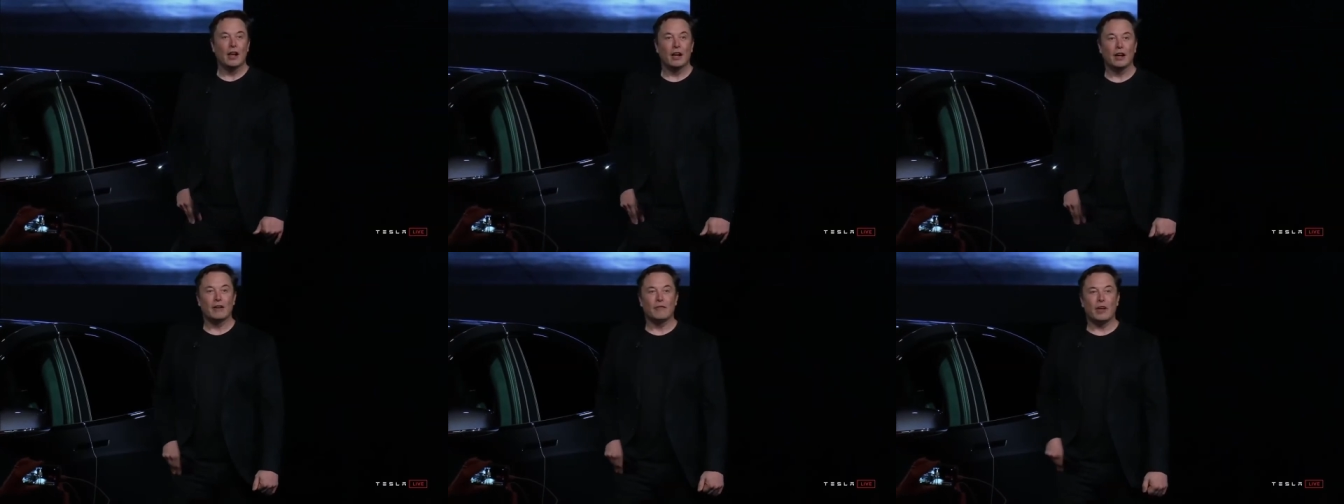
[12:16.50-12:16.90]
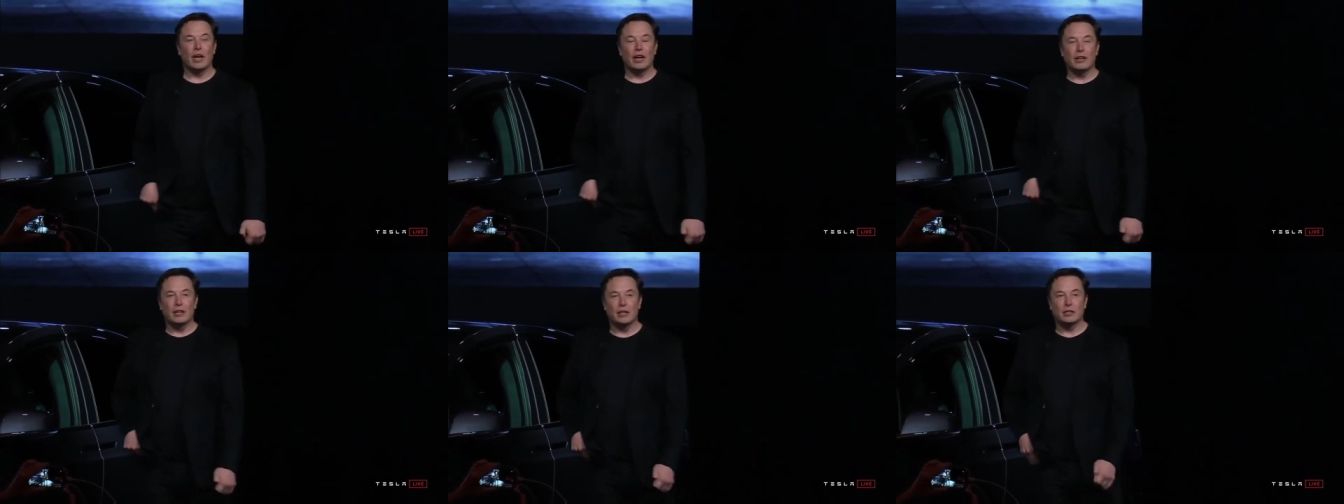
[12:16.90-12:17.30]
um,
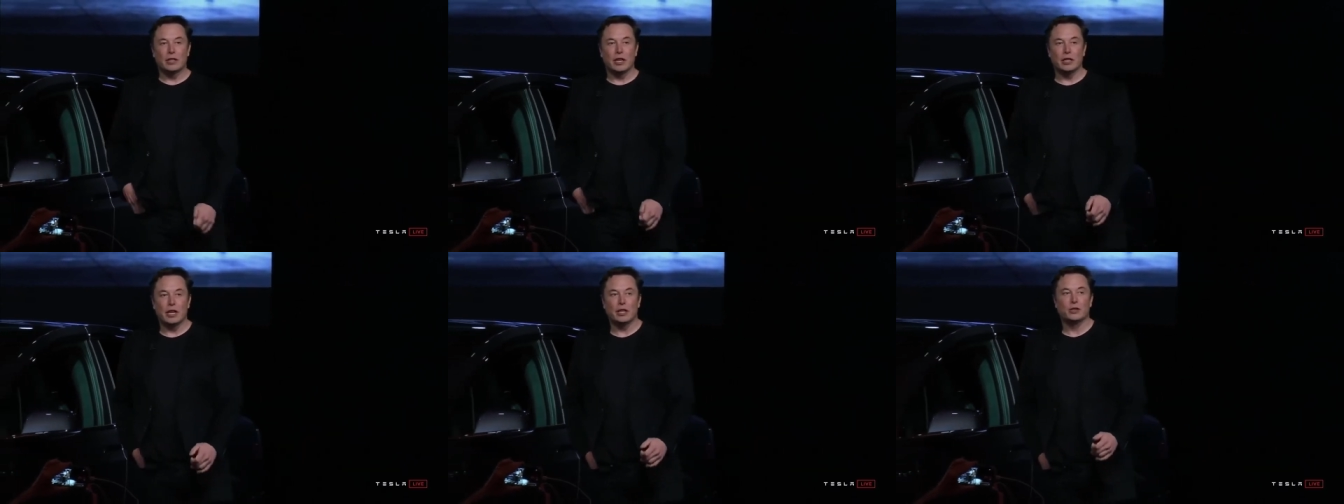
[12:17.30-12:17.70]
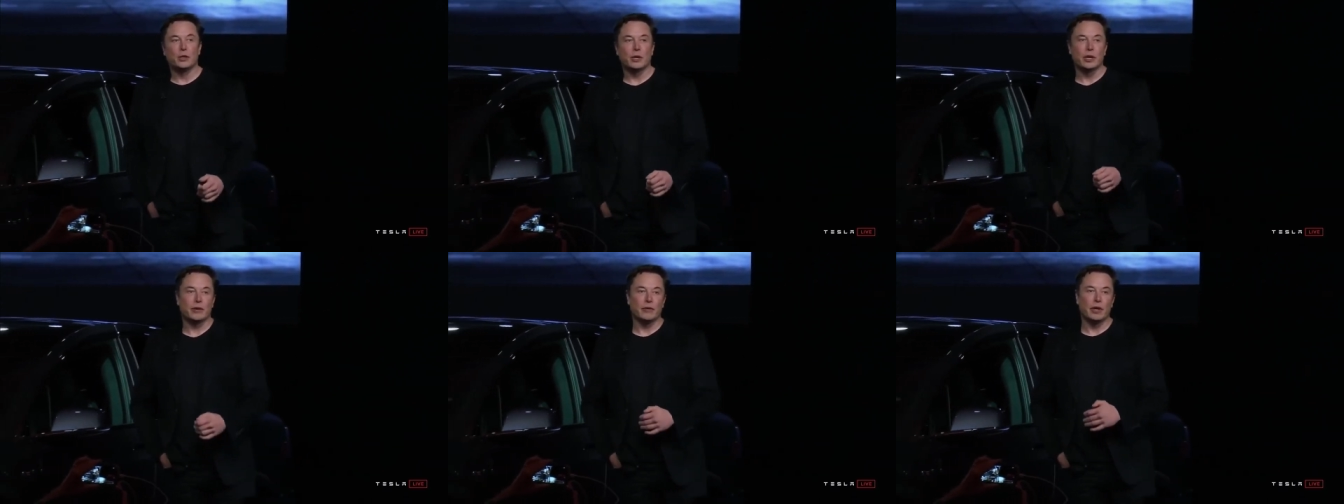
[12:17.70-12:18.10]
and, and, it, and it
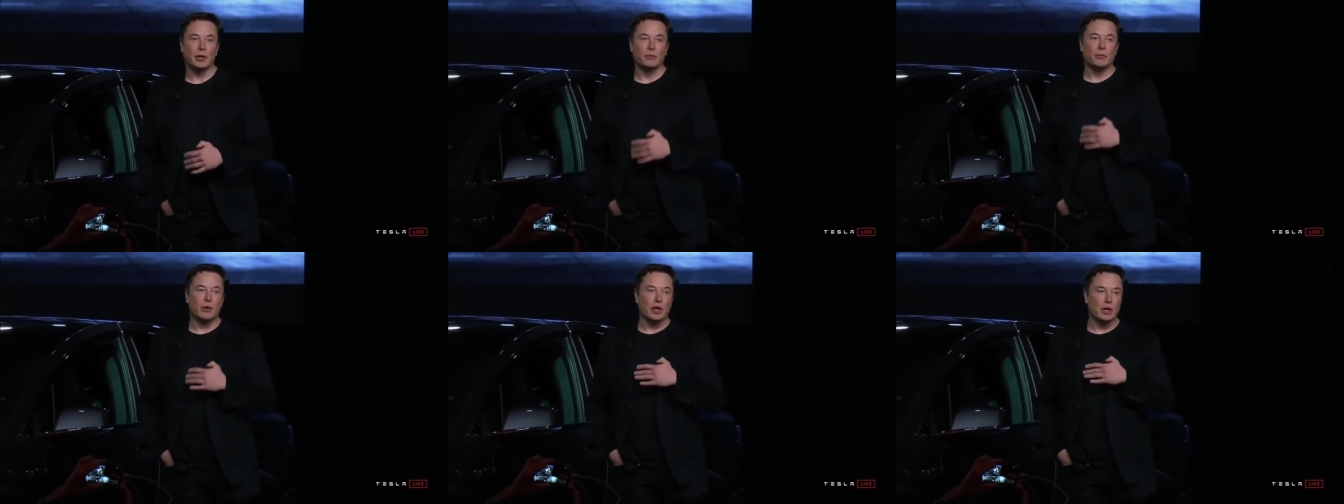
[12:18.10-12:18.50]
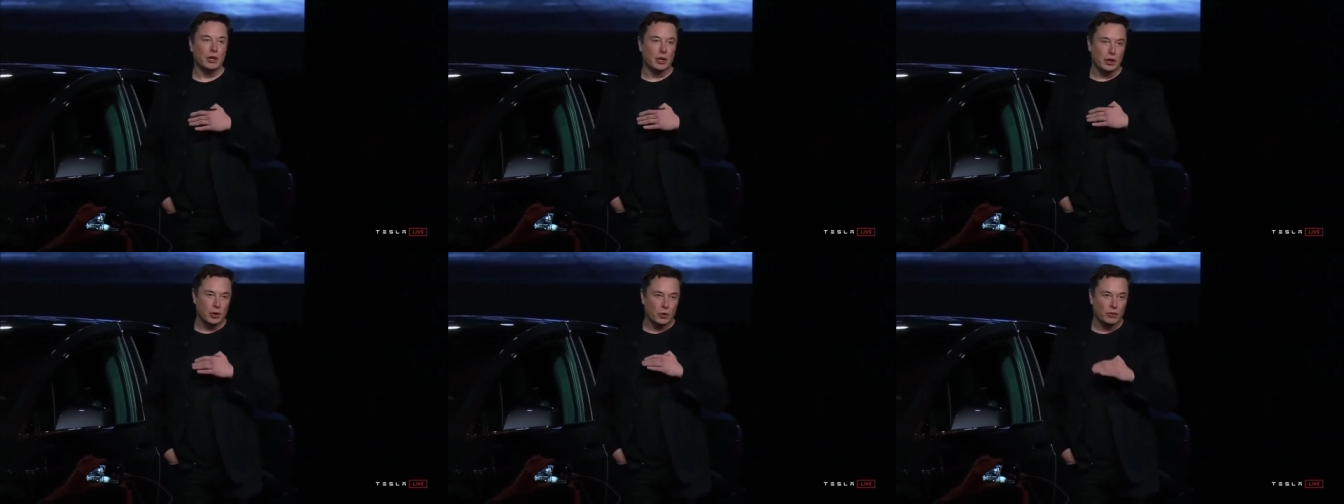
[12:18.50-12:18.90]
took an, an
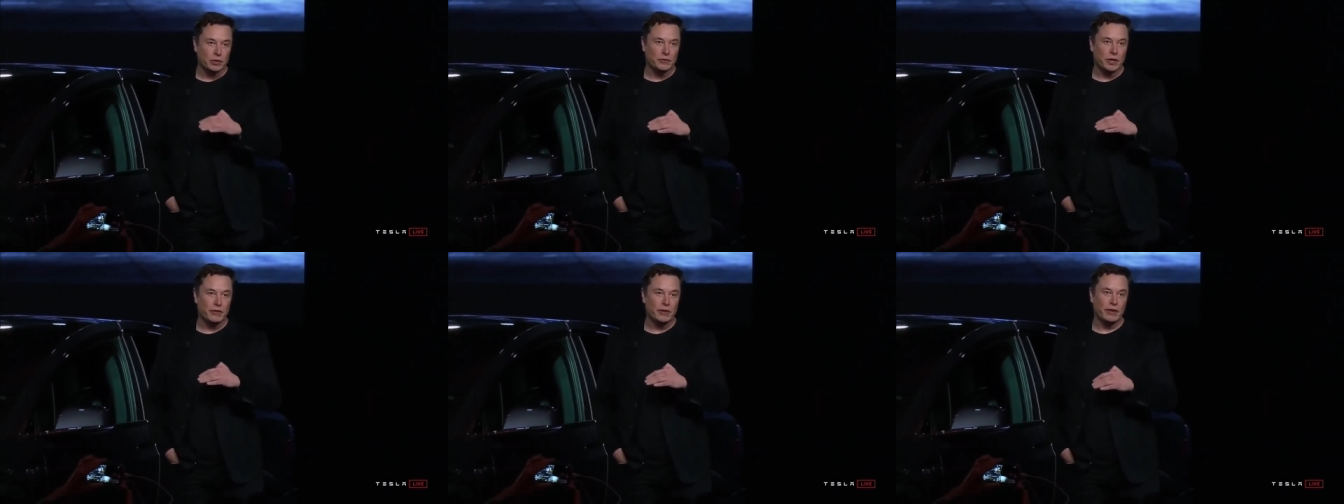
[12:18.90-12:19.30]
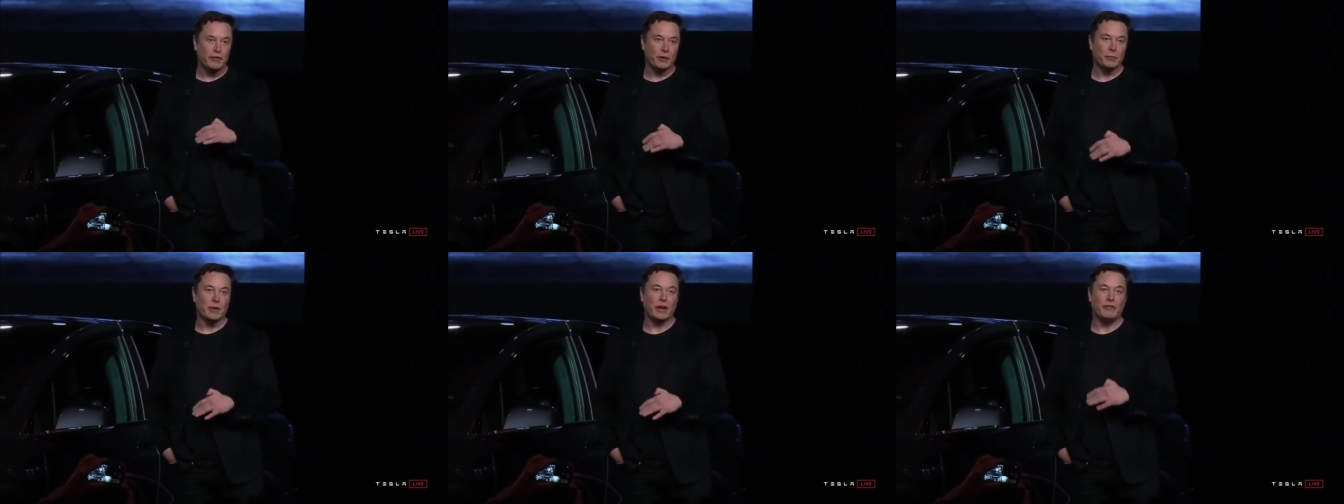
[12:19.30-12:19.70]
enormous amount of
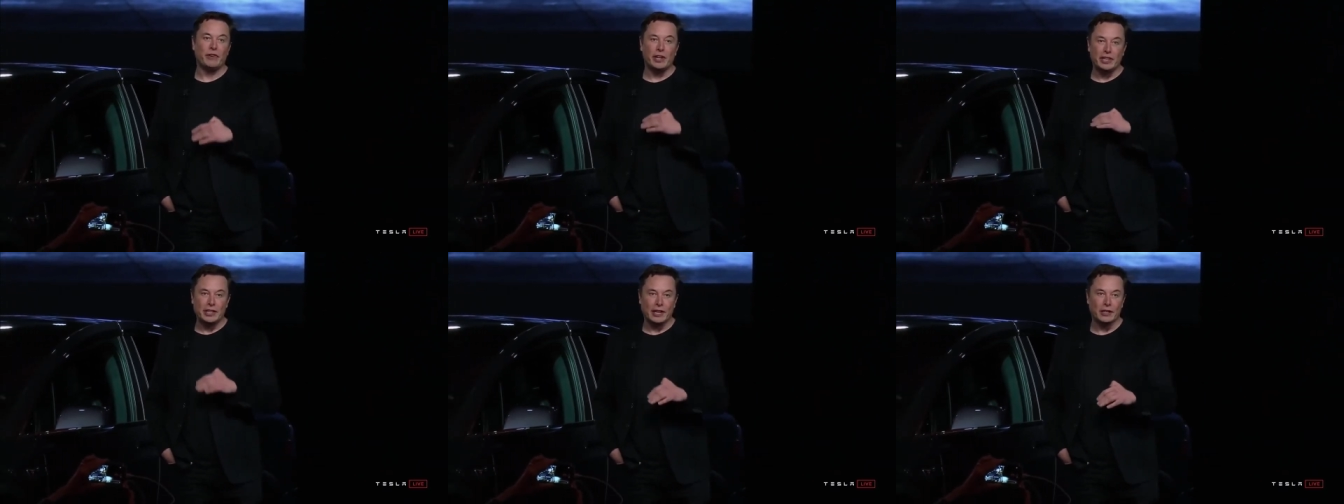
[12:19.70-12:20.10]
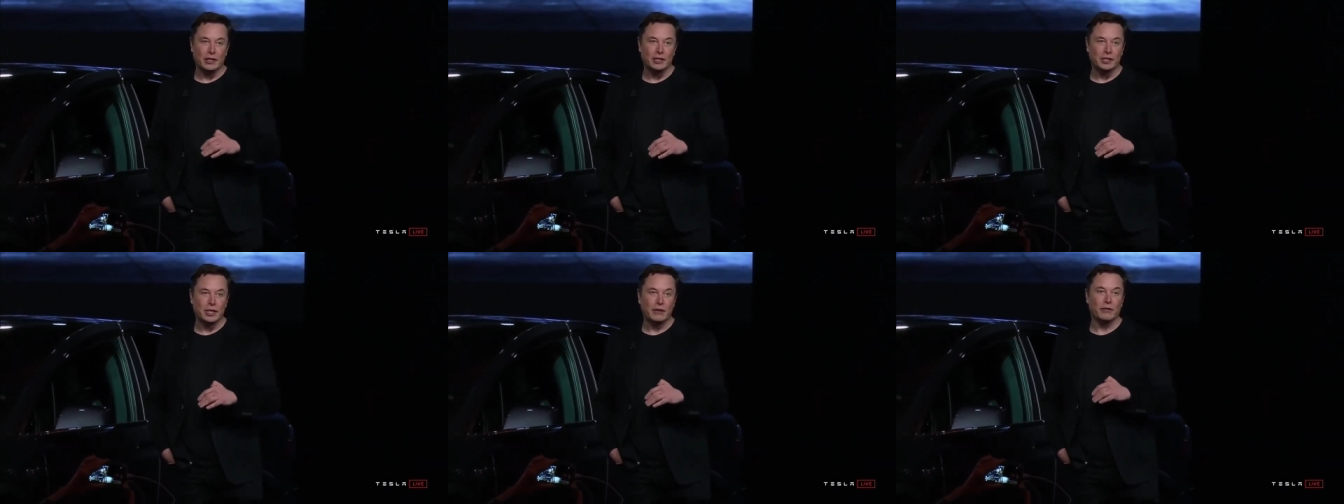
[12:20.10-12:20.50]
effort by a very
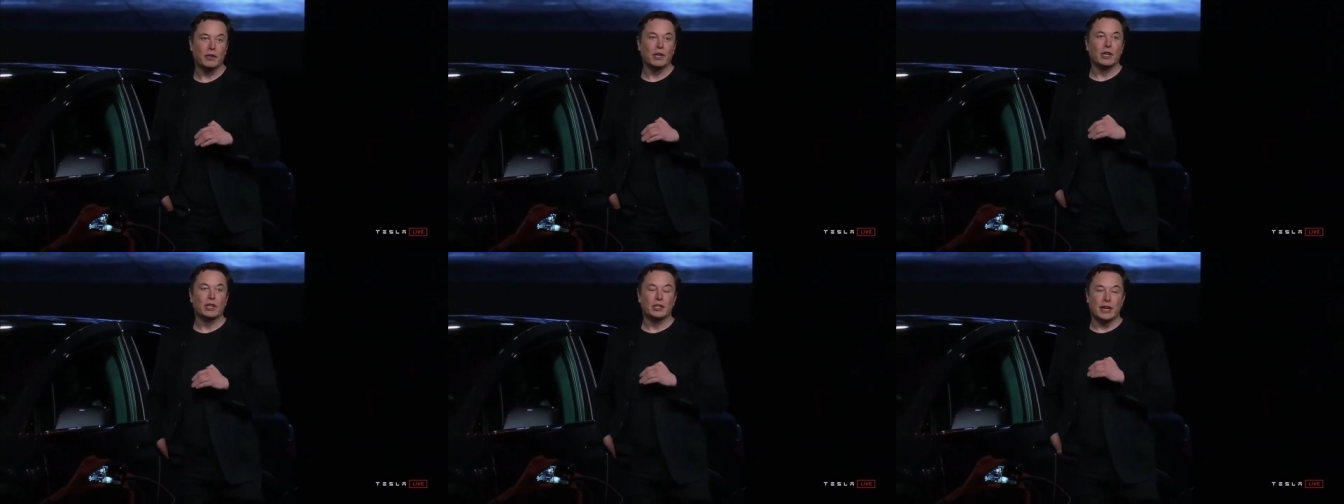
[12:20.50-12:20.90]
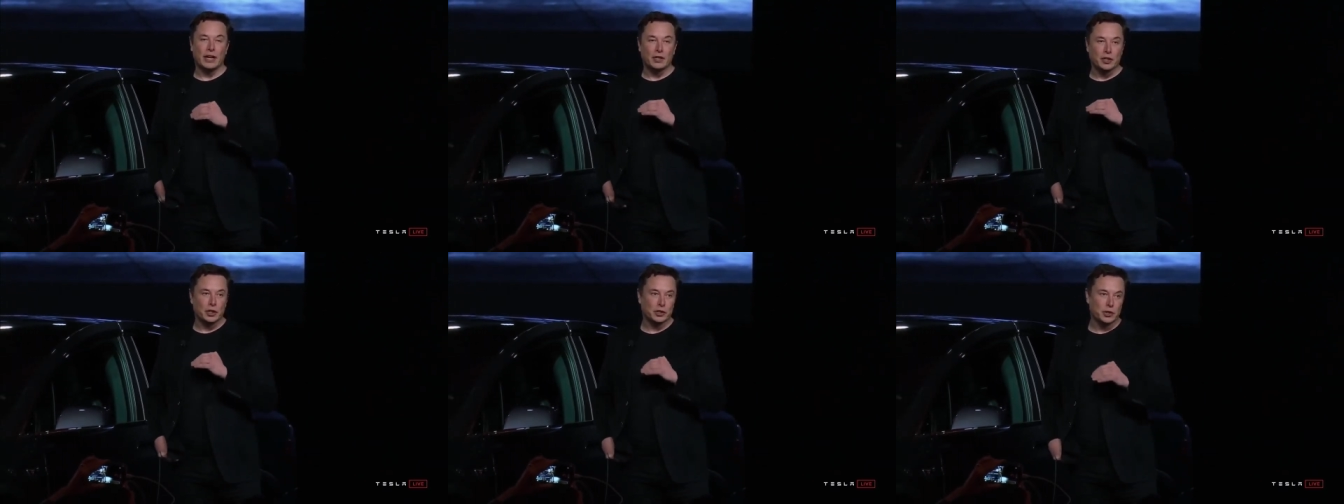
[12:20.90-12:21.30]
talented team to
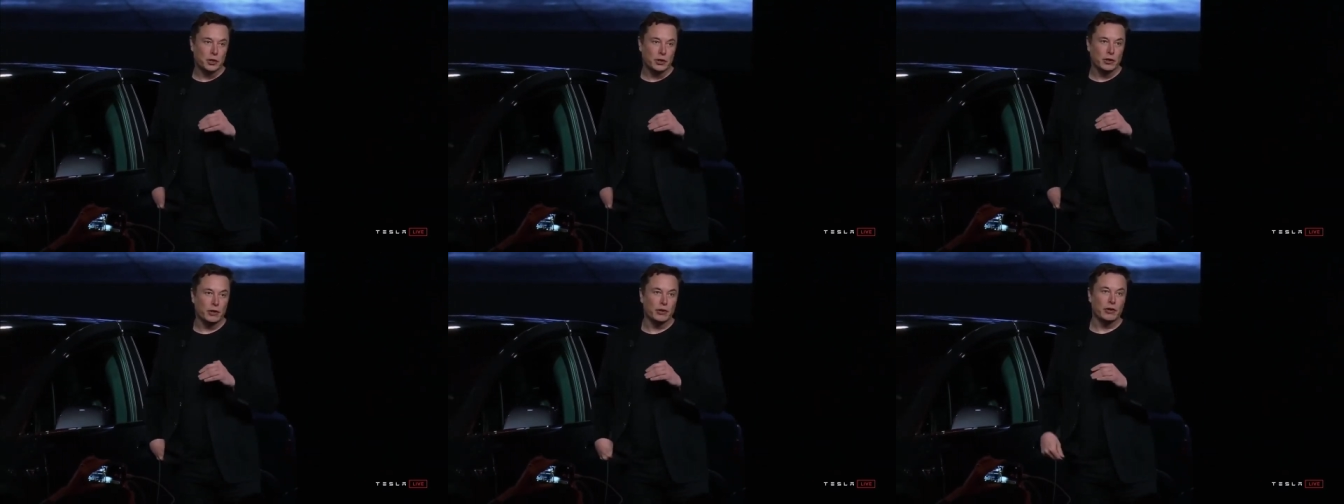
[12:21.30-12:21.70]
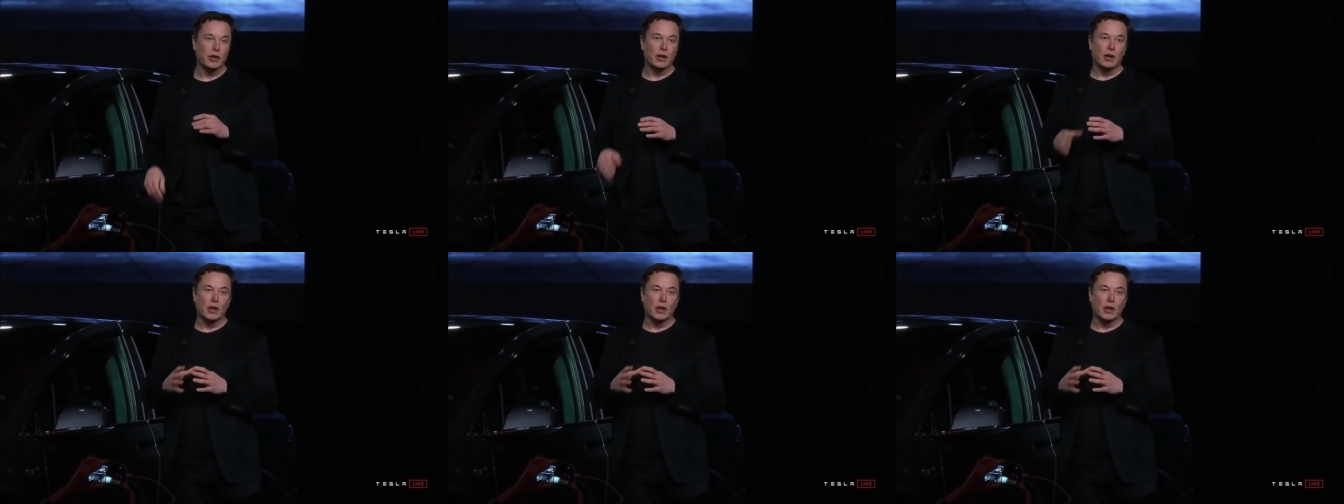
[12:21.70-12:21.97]
actually turn